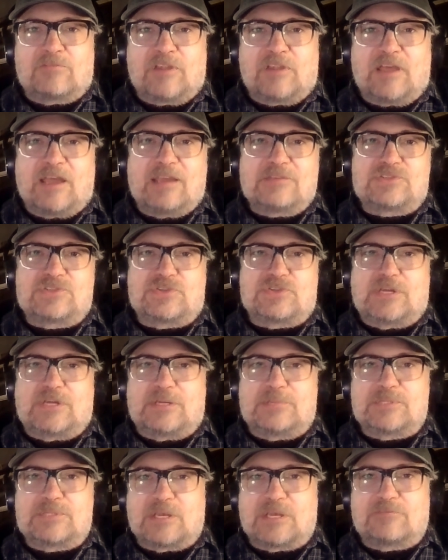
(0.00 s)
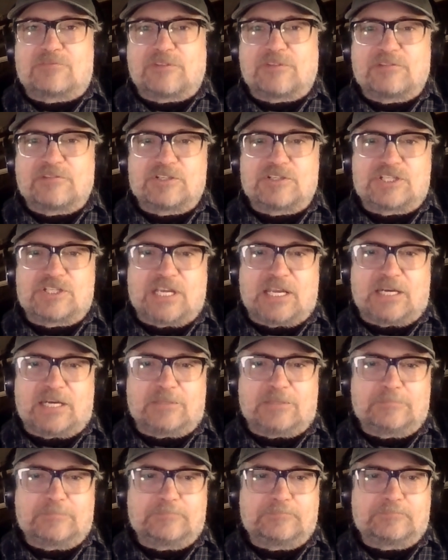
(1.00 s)
live streams on Flivver
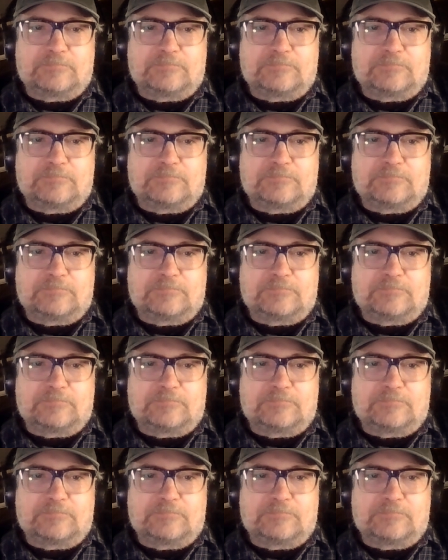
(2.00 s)
Channel.